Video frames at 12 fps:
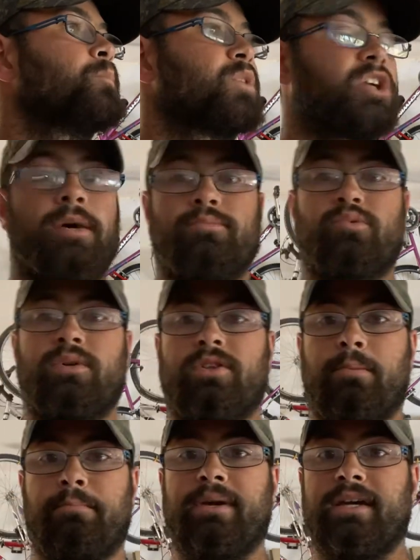comes with a
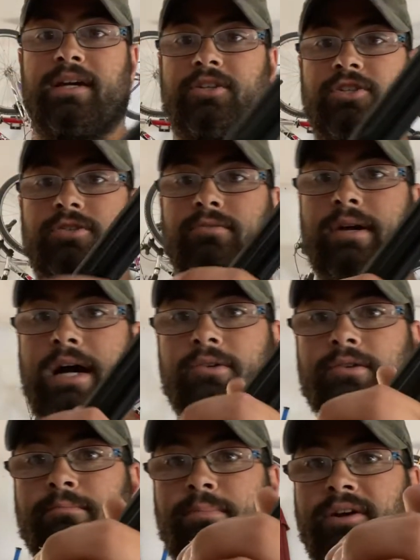big
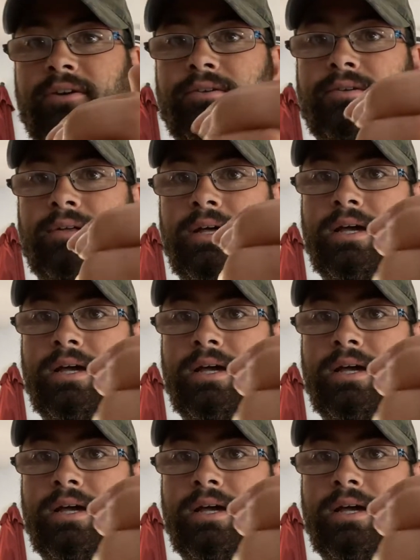shrouded barrel,